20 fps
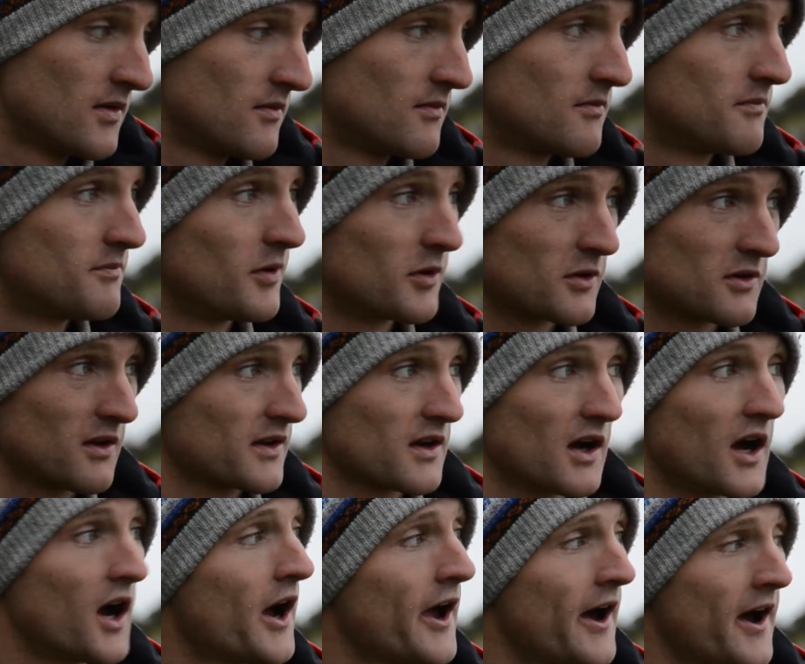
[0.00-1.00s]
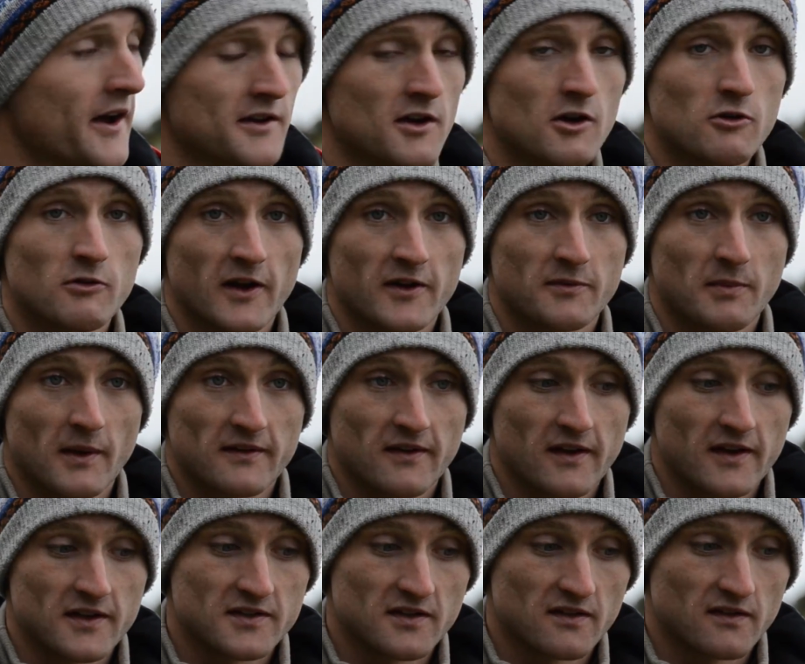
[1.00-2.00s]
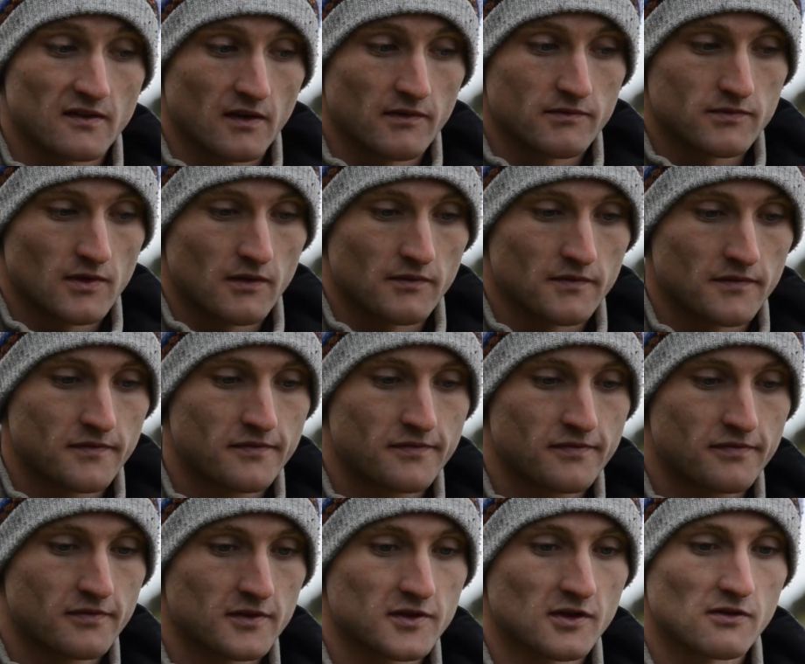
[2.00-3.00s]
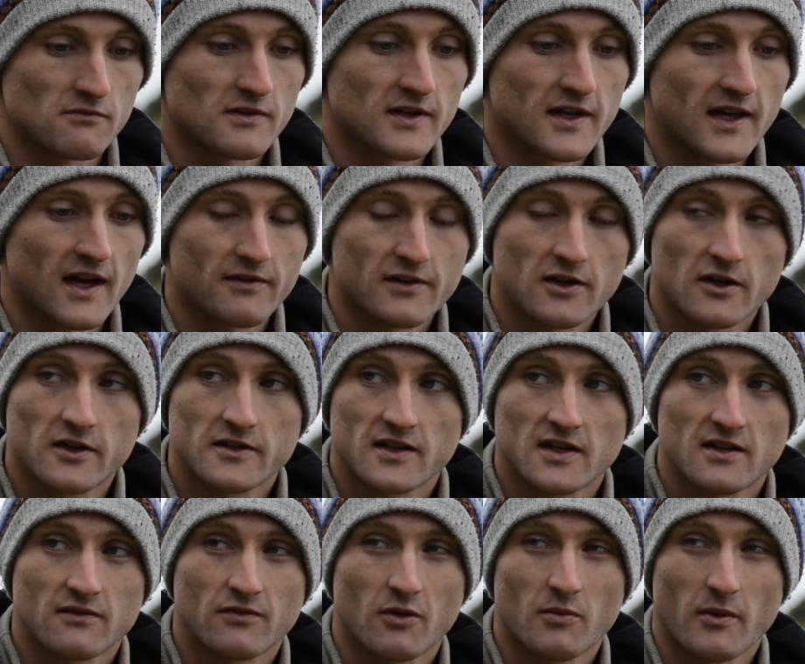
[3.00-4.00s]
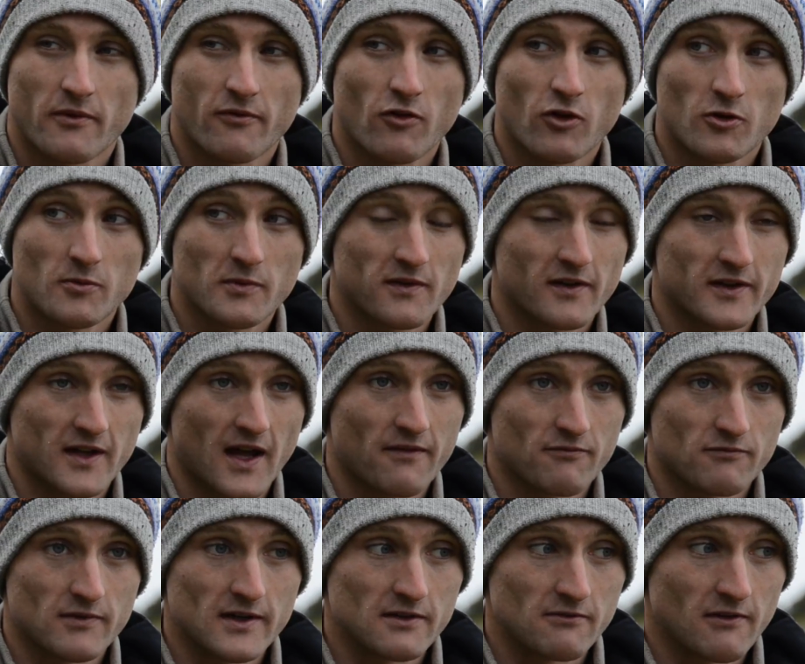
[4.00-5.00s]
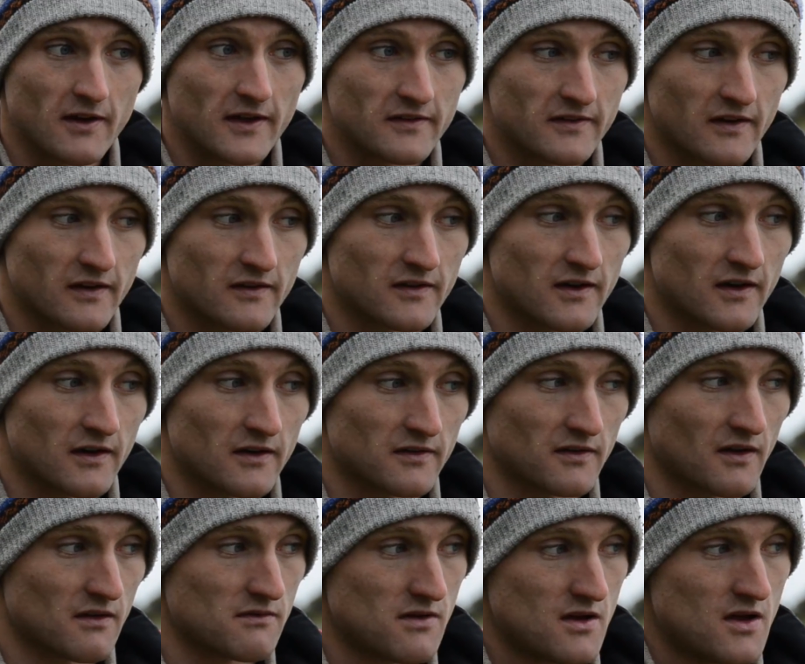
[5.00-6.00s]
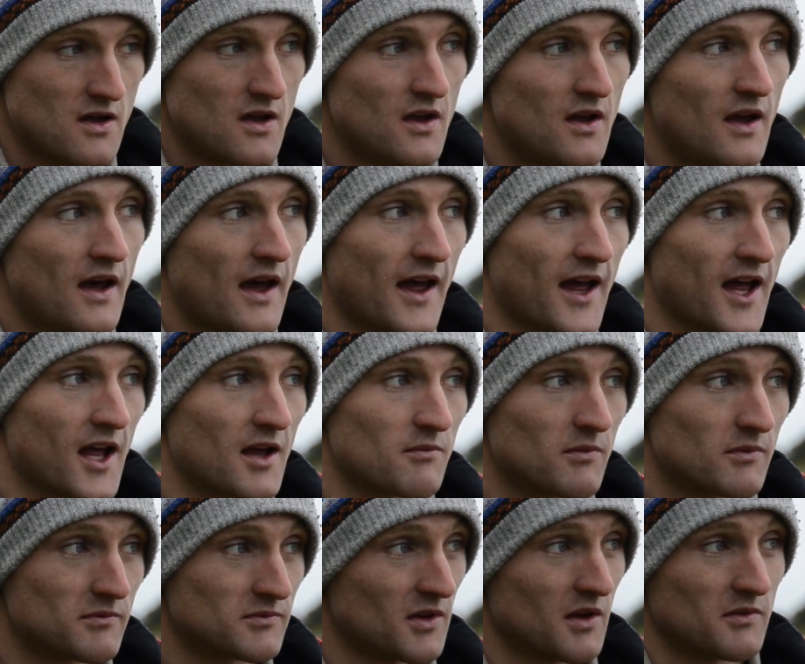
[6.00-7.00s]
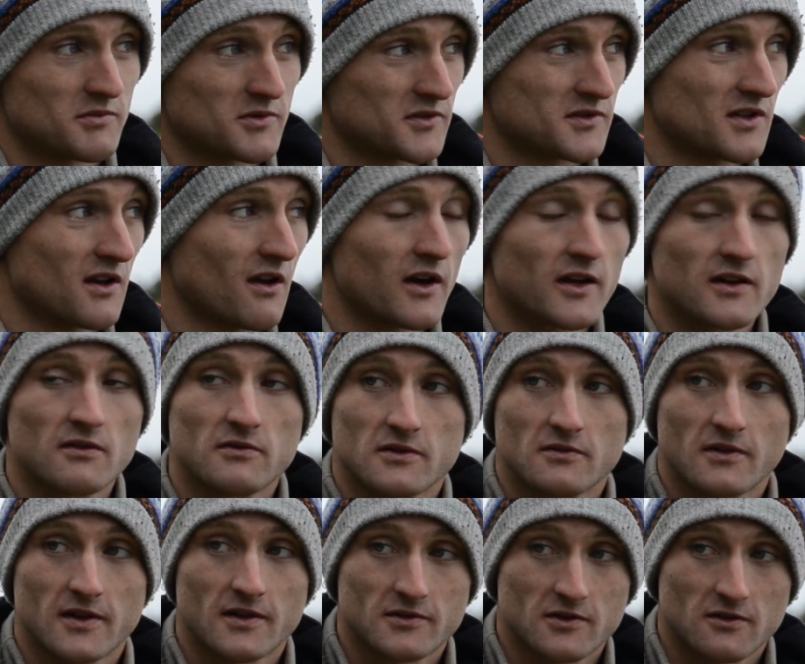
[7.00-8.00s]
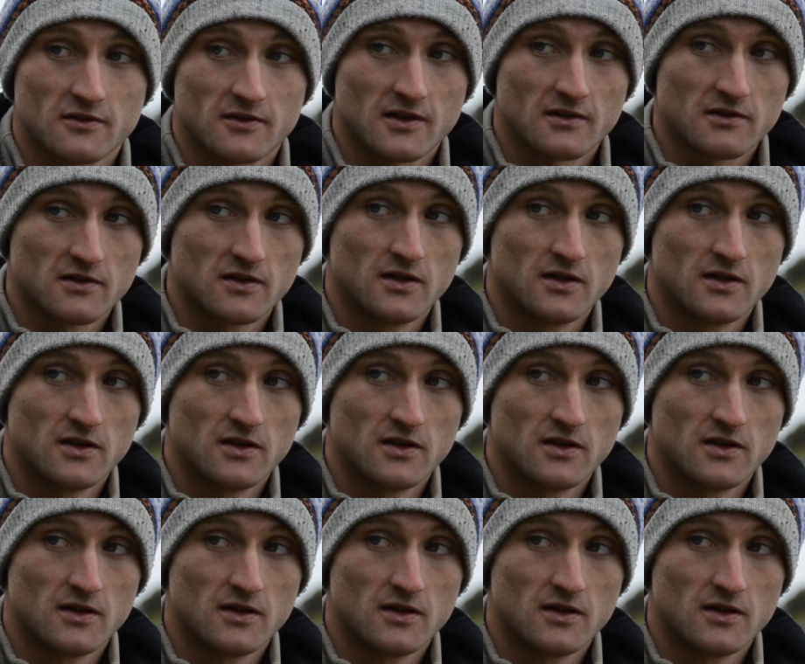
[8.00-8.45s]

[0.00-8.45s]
But like I had no expectations. I don't really have any idea of what my form is like. I haven't really raced this year, so I'm just delighted with the way it turned out.